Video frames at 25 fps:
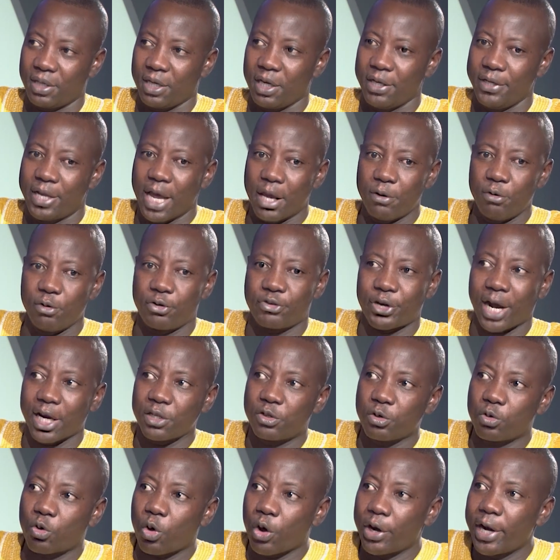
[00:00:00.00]
Then you try
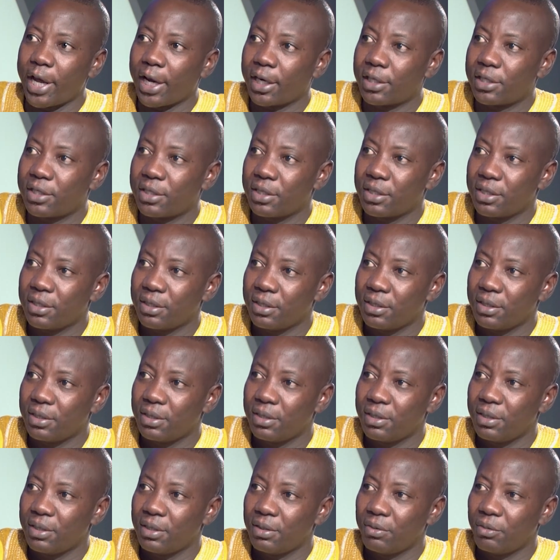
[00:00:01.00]
to connect.
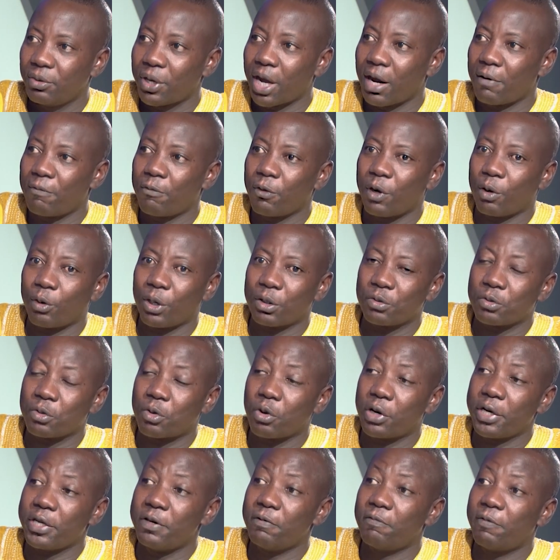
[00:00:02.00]
We have what we
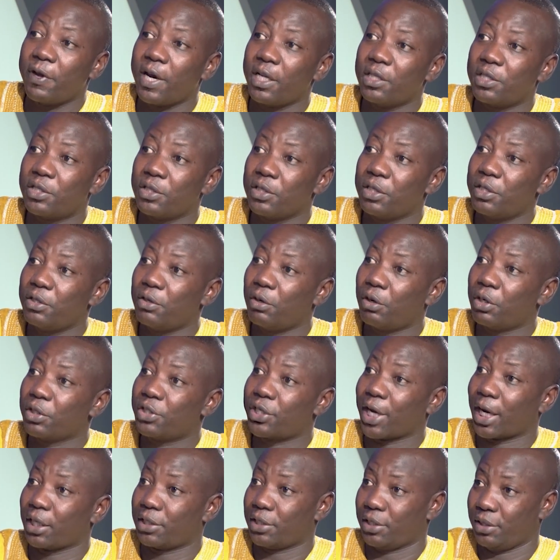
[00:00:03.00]
call event,
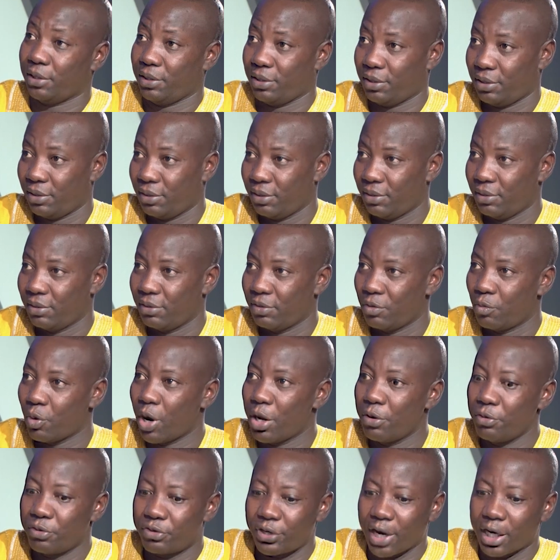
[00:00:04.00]
charting, where
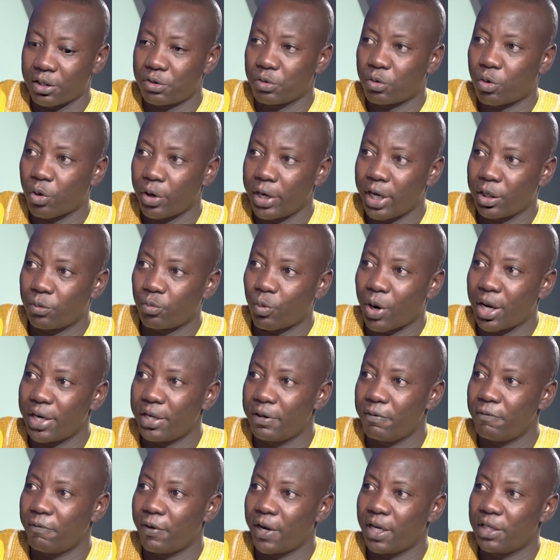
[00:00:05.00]
you try to connect one
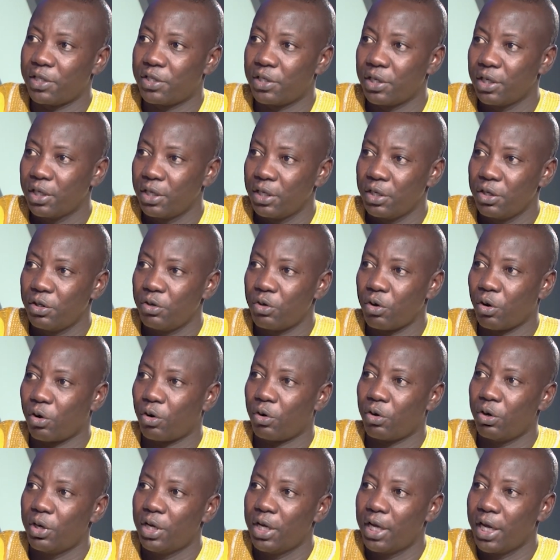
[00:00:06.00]
event,
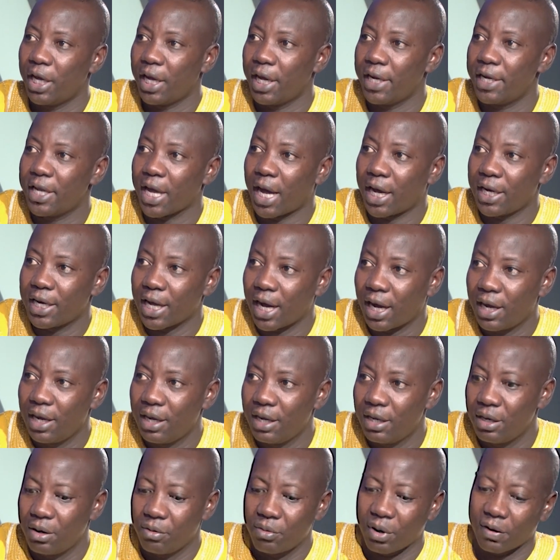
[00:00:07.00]
and the other.
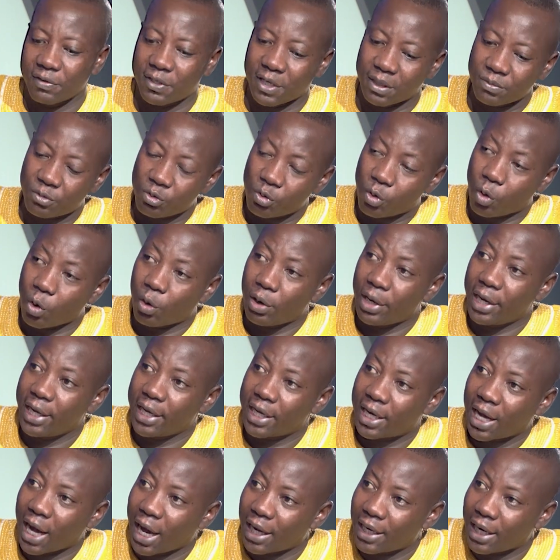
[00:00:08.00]
We have something we call
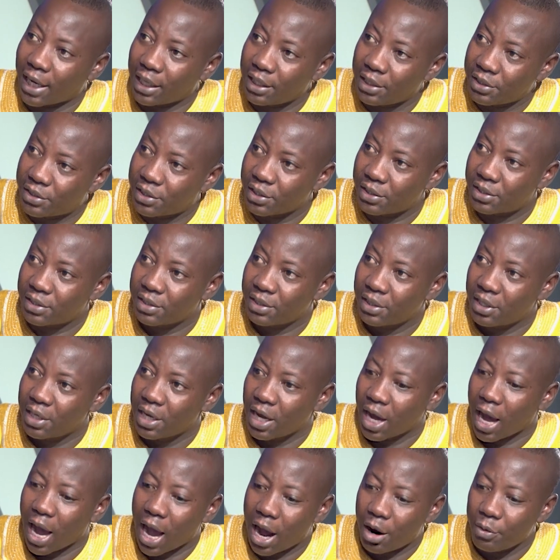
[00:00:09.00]
link analysis.
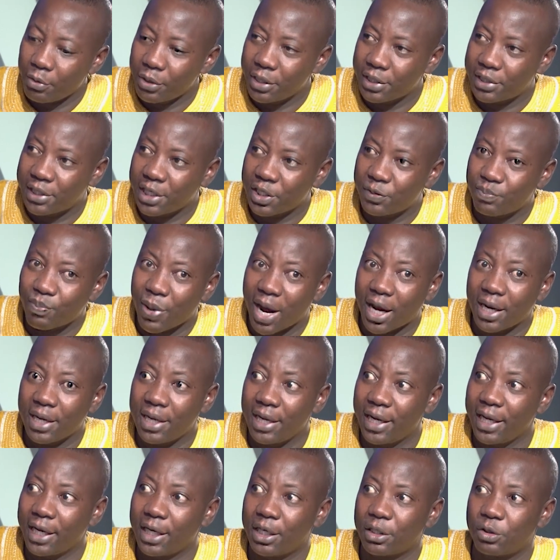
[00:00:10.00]
How is this man
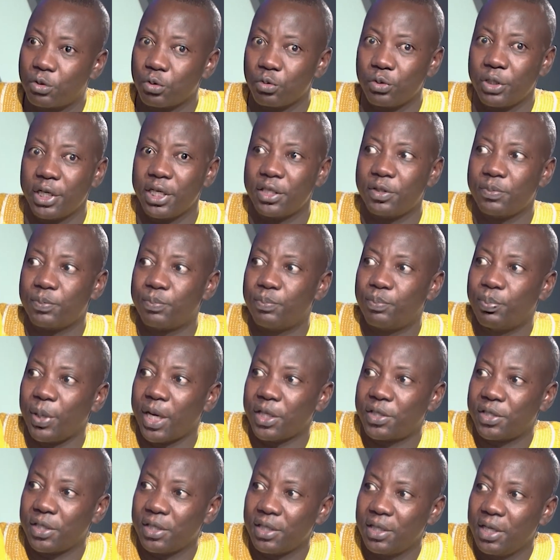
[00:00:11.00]
linked to this
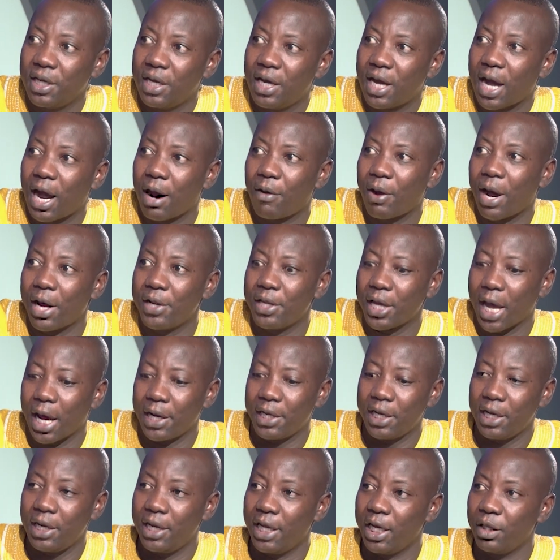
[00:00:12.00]
person? How are
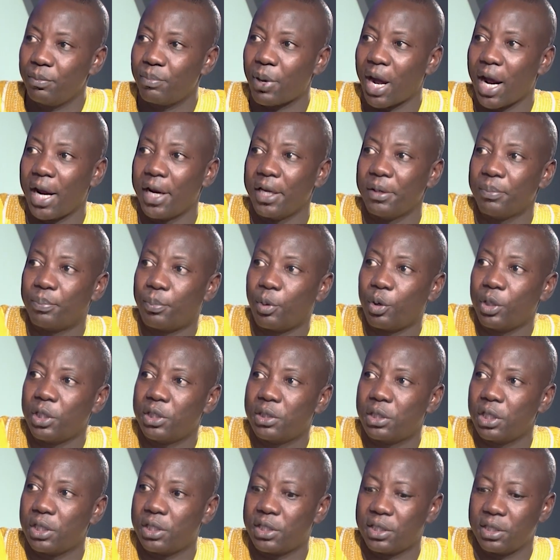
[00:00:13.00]
they linked by
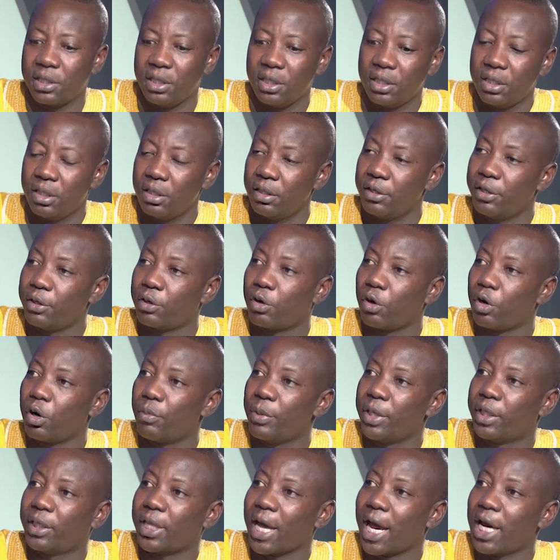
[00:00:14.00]
politics,
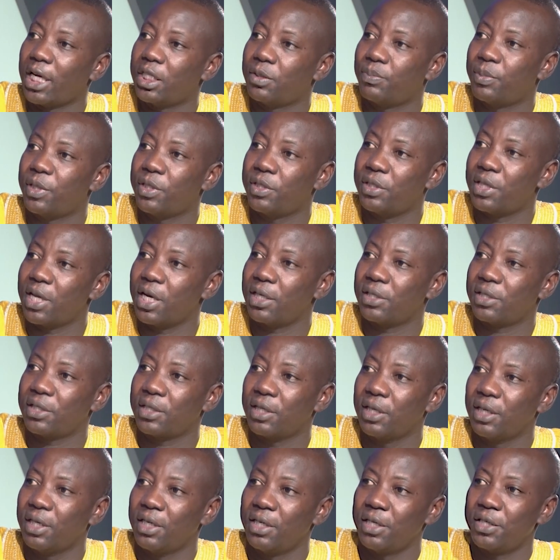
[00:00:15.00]
economic ties, business?
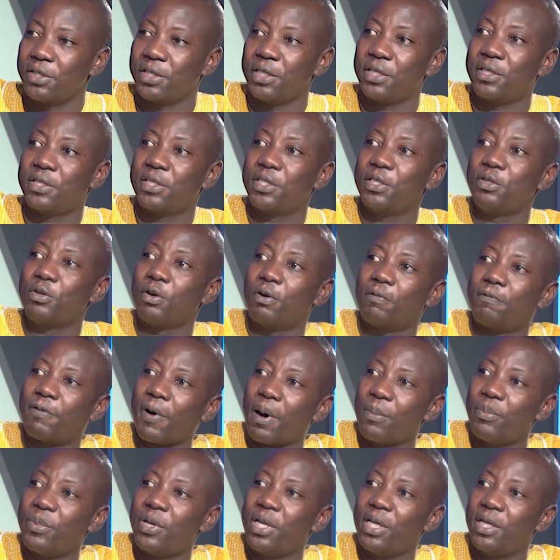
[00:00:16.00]
Is it,
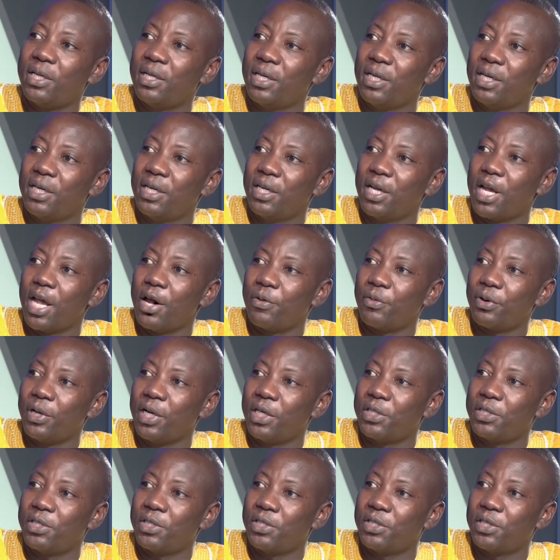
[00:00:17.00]
family,
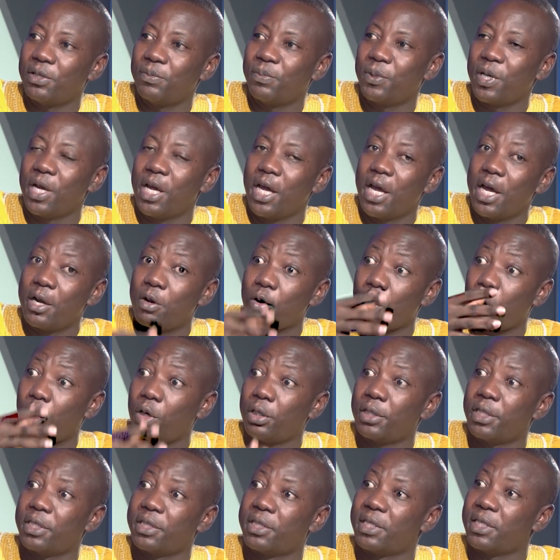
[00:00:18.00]
relationship? And all
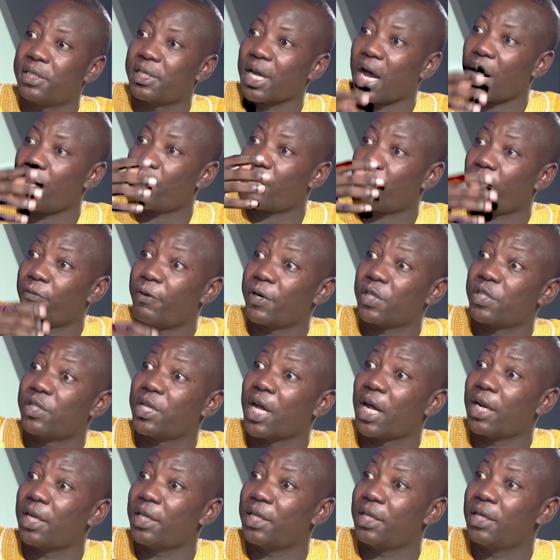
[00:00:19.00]
these things are
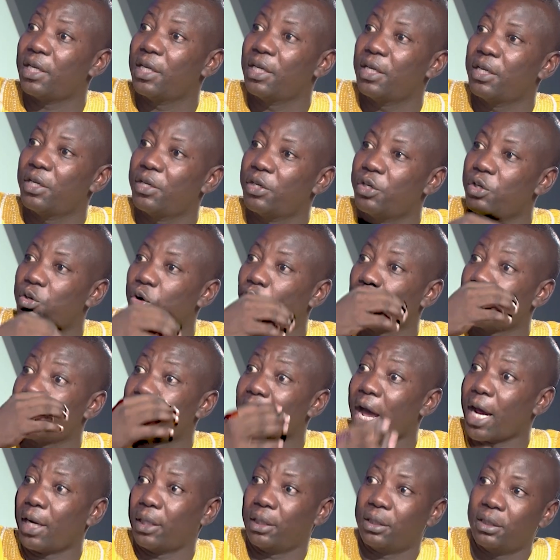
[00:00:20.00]
professionally,
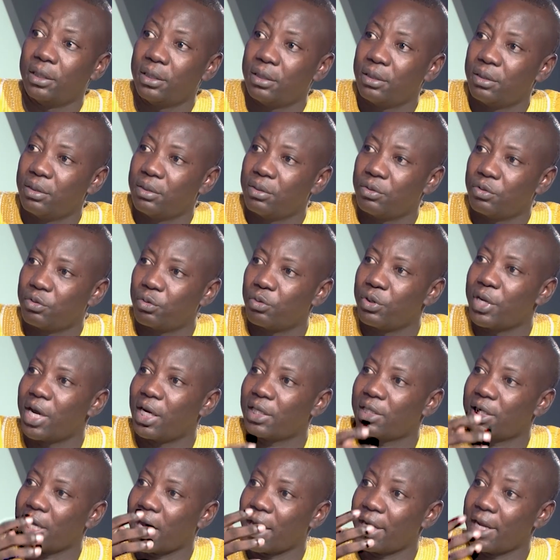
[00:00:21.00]
done, so
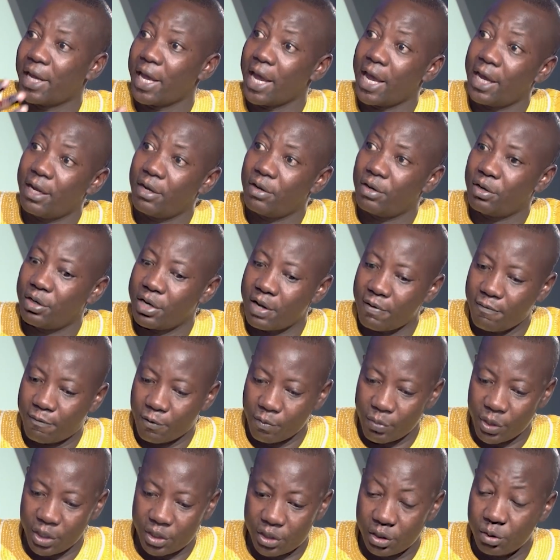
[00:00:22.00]
that at the end, the
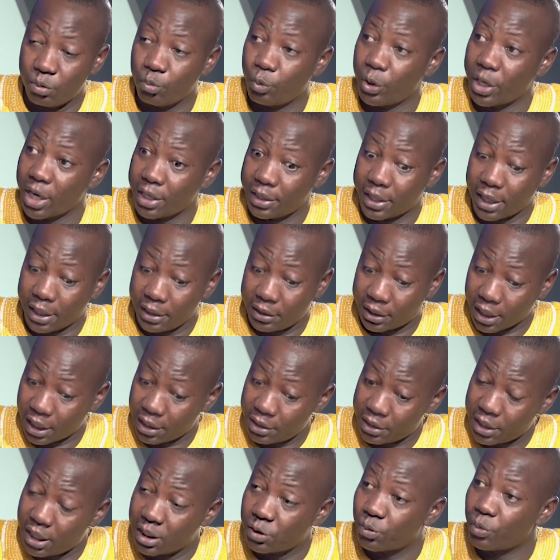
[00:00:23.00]
information, the
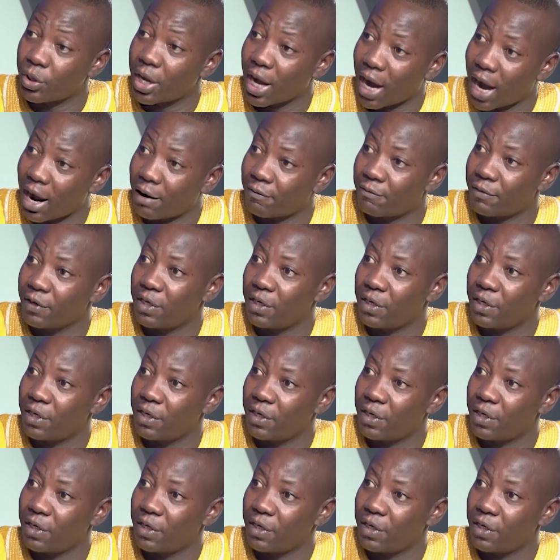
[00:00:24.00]
intelligence we have